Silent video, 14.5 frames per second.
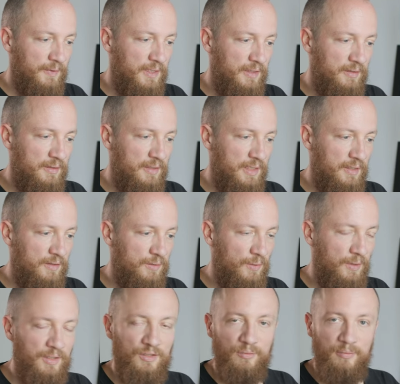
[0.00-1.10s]
this is
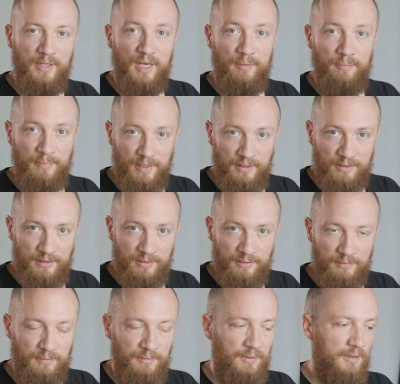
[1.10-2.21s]
going to be a buck
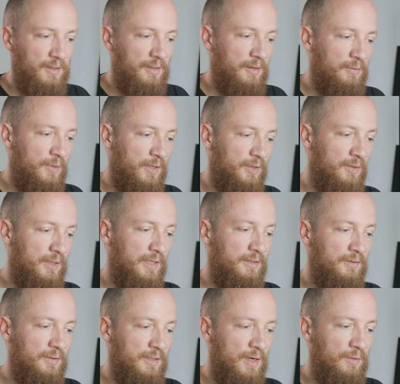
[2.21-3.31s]
uh,
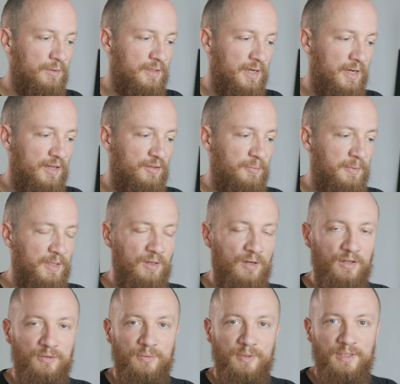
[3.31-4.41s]
regulator in our case
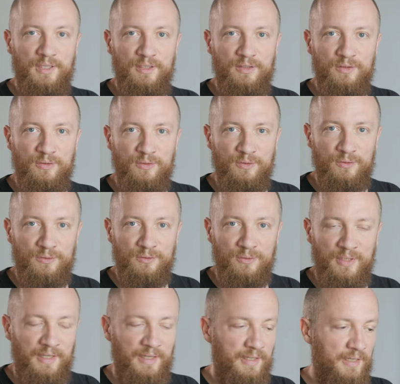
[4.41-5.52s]
because we need
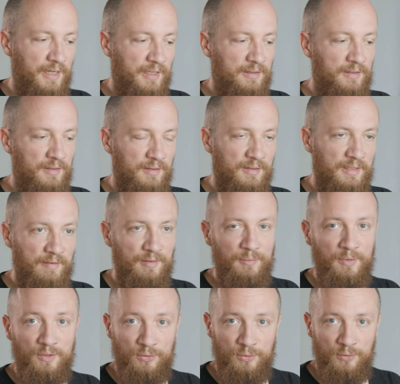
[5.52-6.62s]
to get the
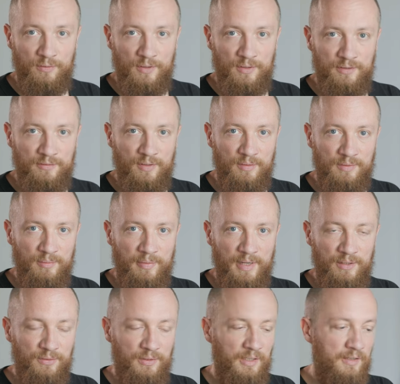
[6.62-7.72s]
7.2 volts from the
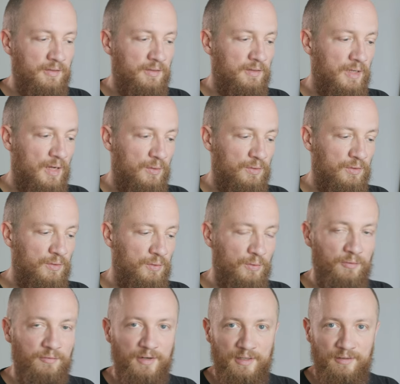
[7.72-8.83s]
batteries down
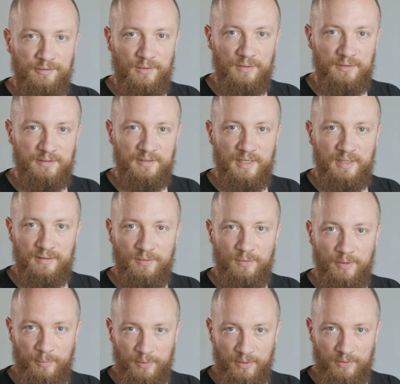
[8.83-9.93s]
to 5 volts and
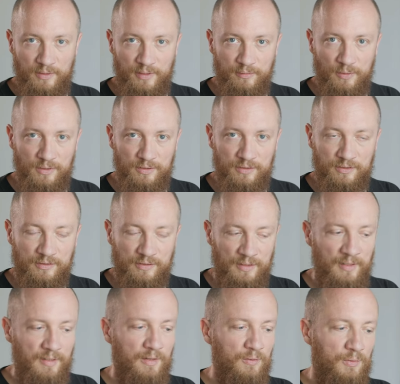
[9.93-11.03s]
3.3 volts,
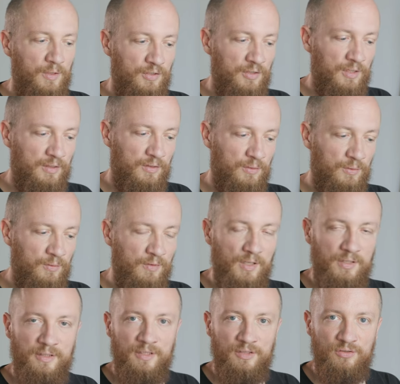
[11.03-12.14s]
which are the two
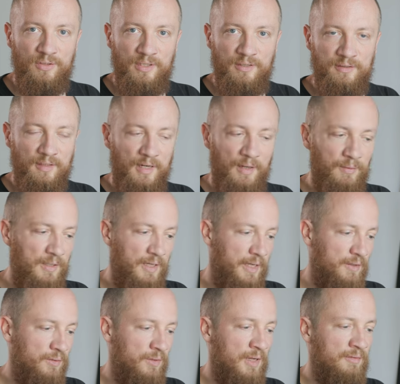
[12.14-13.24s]
voltage rails that I would
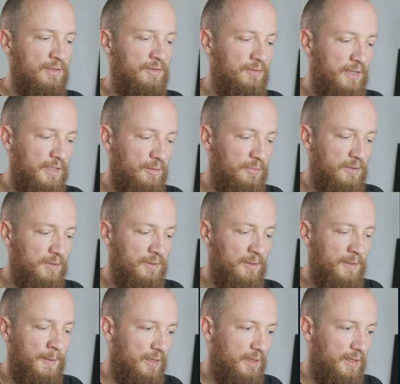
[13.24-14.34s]
like to have available.